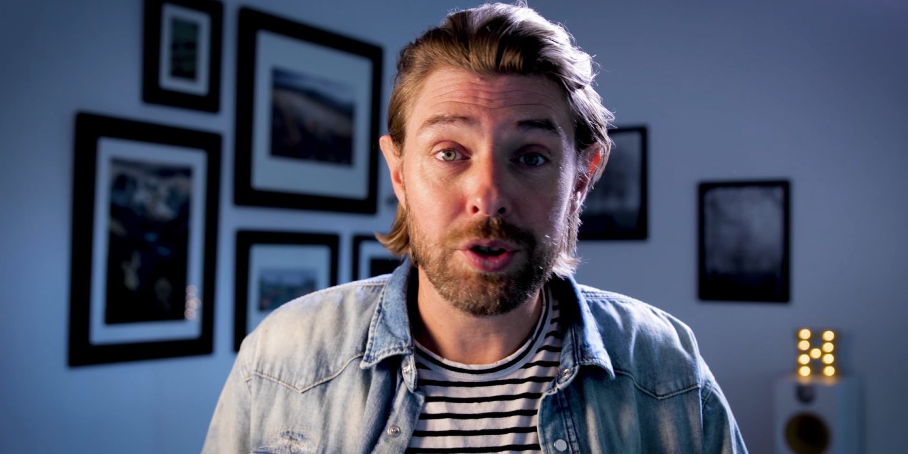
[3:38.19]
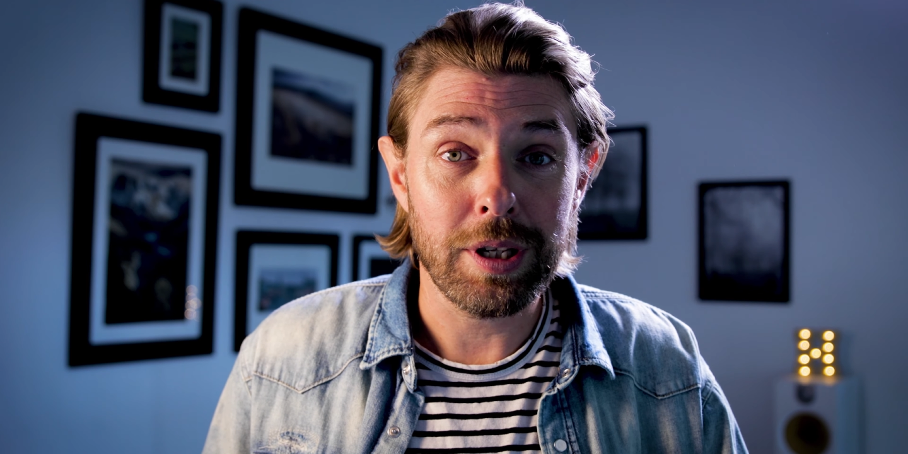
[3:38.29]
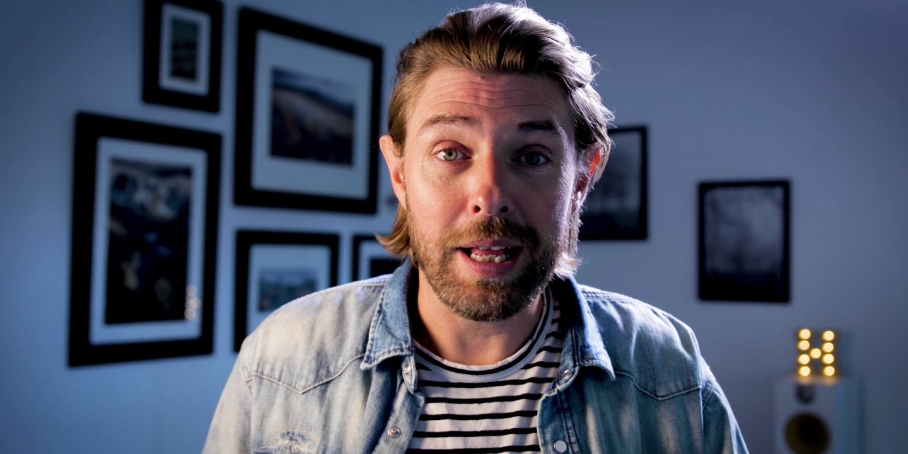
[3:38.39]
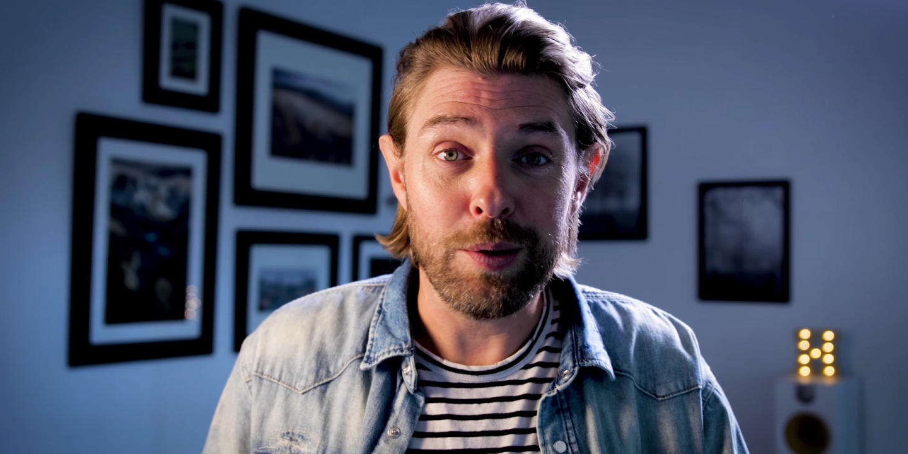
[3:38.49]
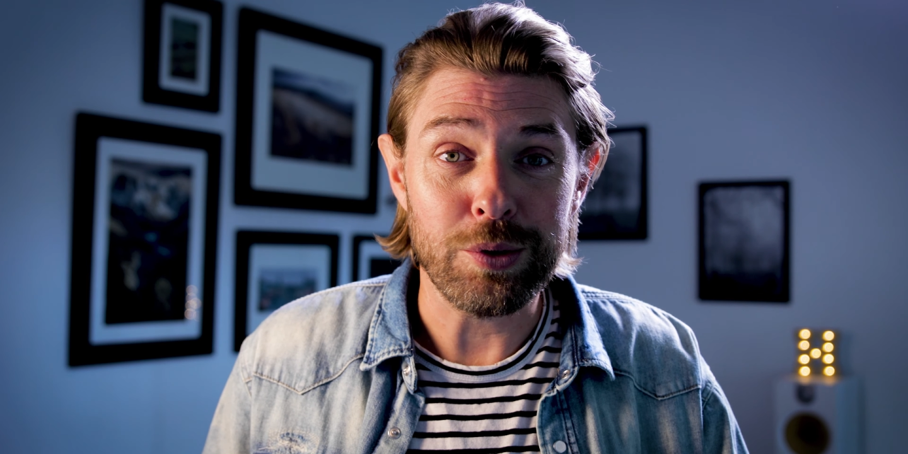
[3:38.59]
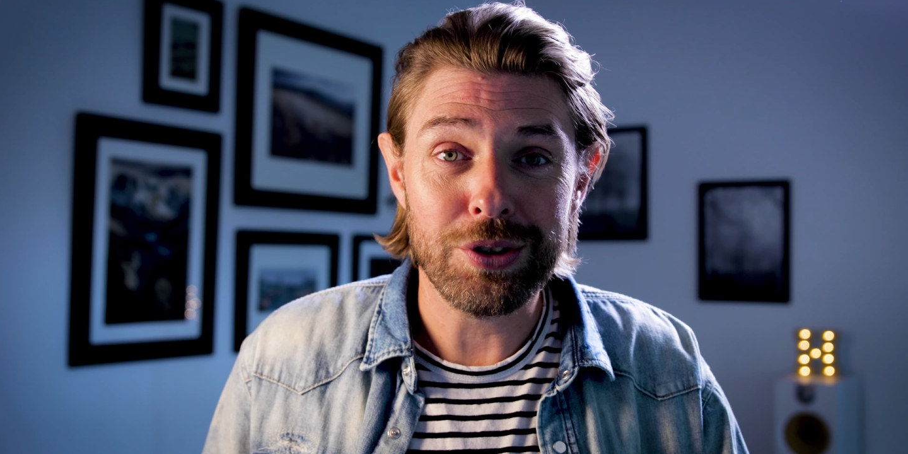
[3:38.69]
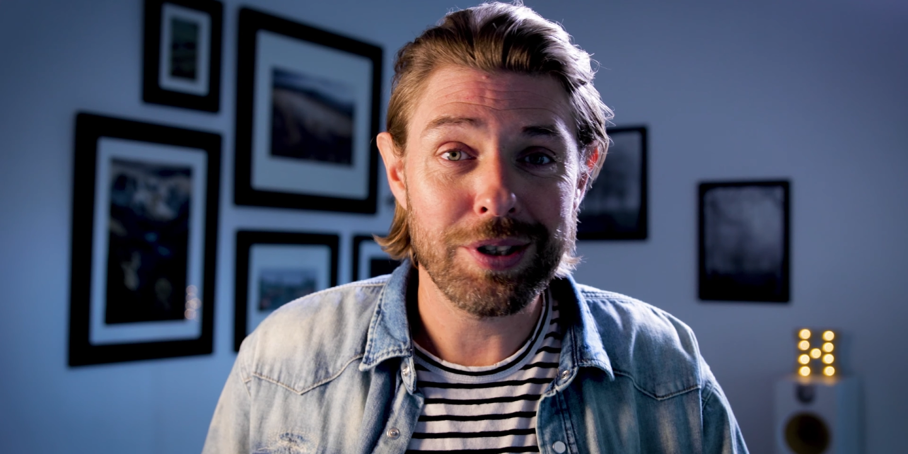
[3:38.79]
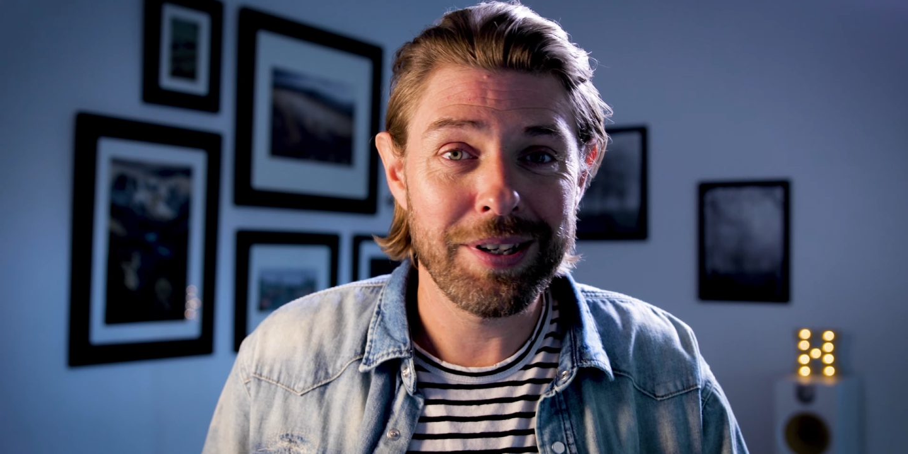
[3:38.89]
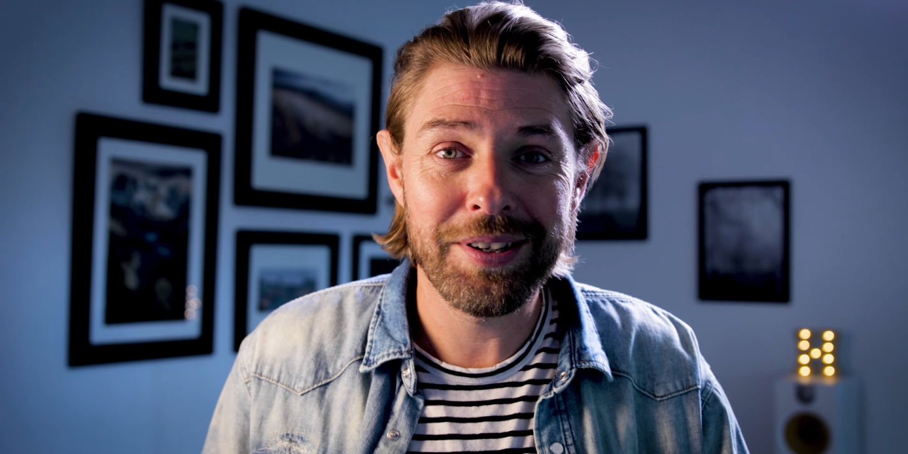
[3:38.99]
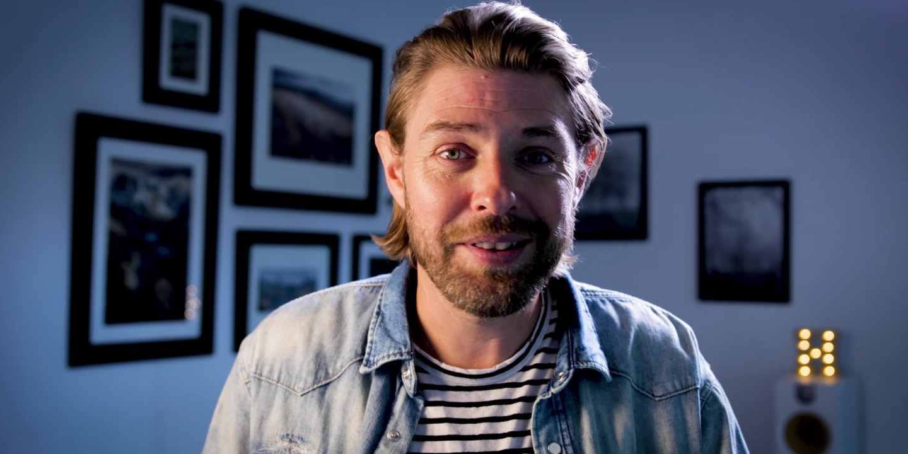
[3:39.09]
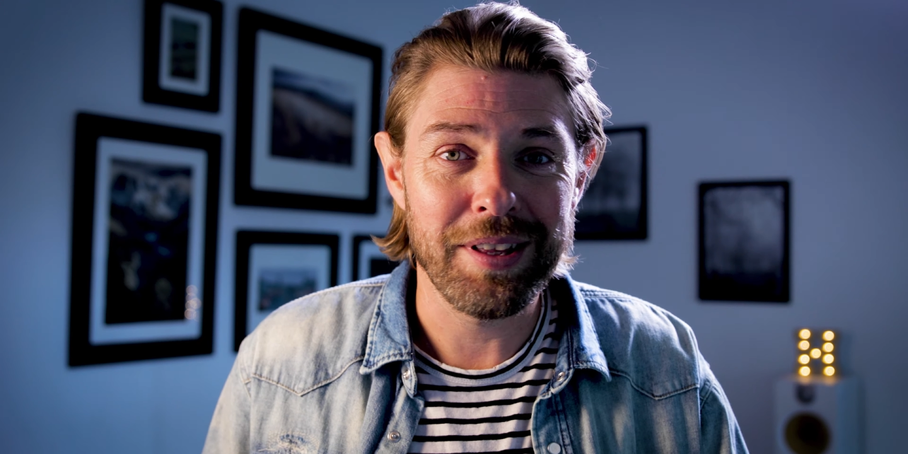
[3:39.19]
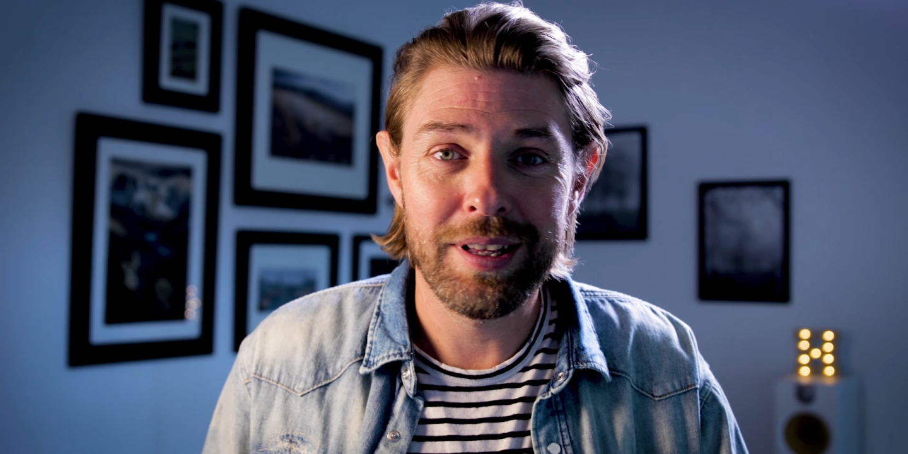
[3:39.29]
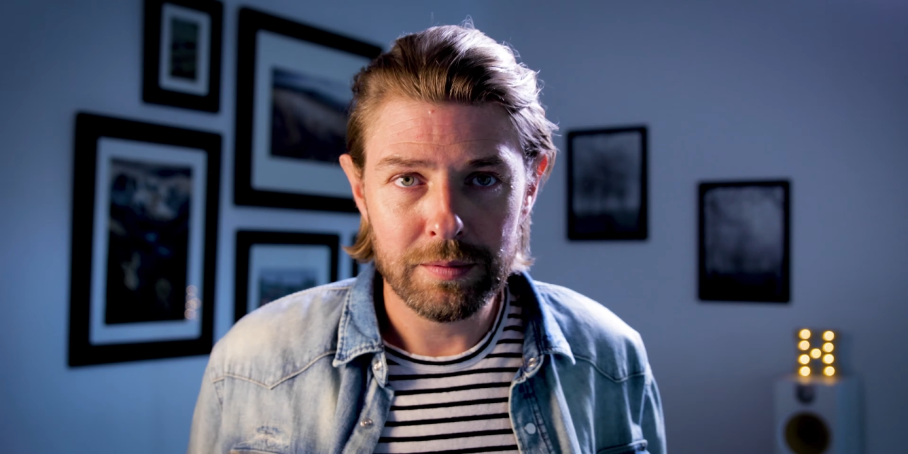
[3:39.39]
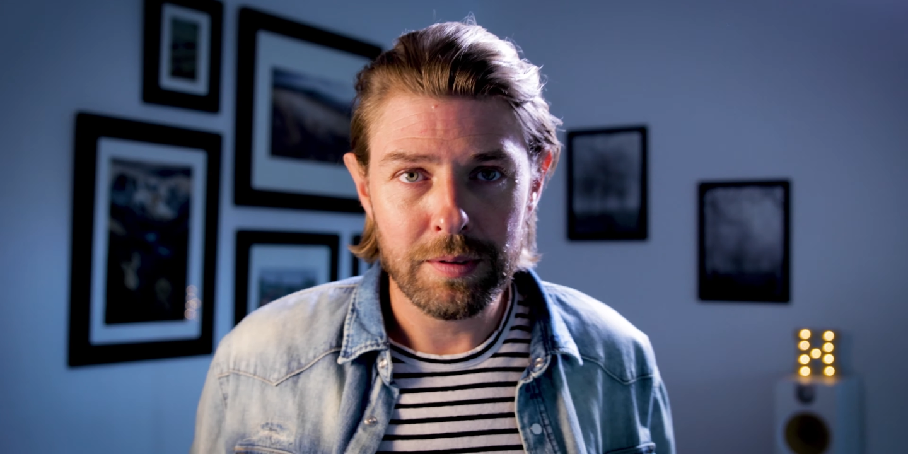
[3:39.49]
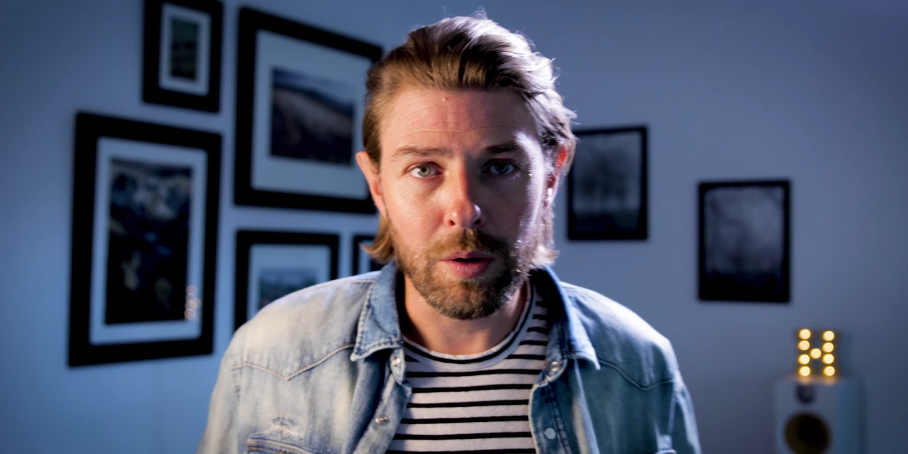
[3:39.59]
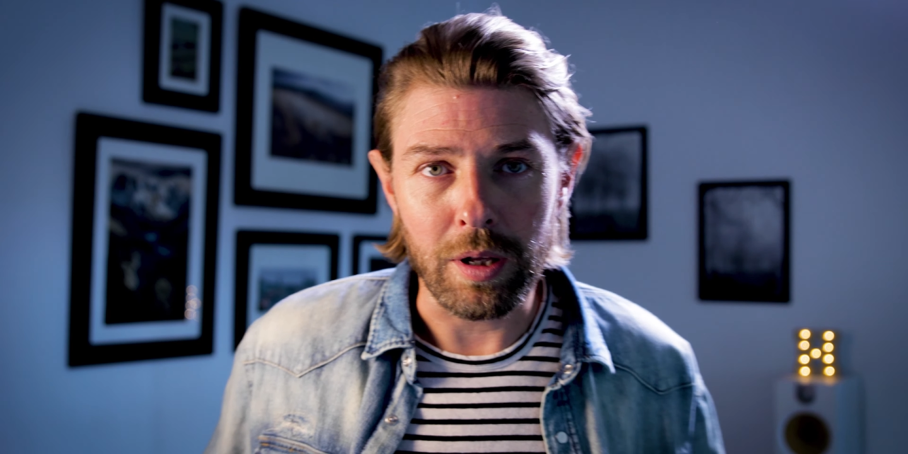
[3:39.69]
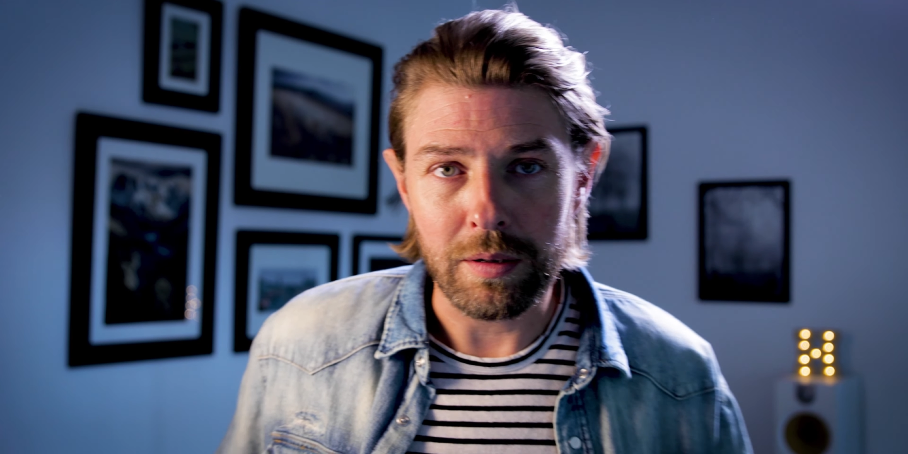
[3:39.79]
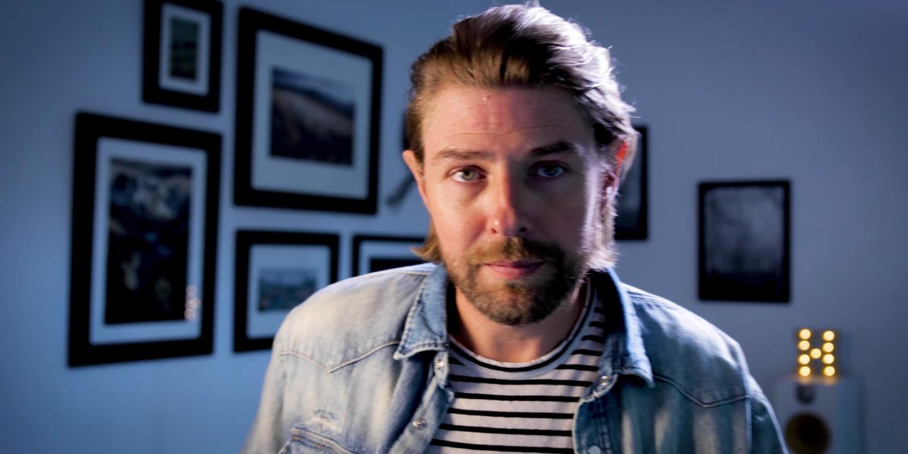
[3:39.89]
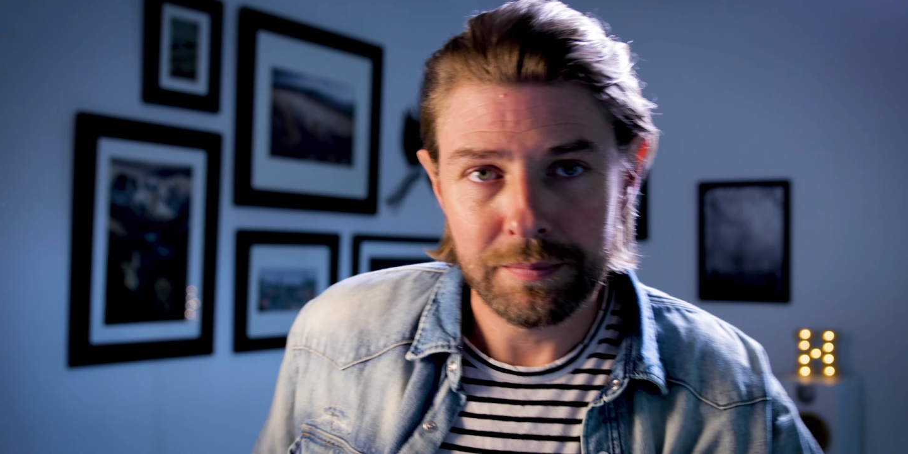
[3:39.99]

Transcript: clouds. Hold on.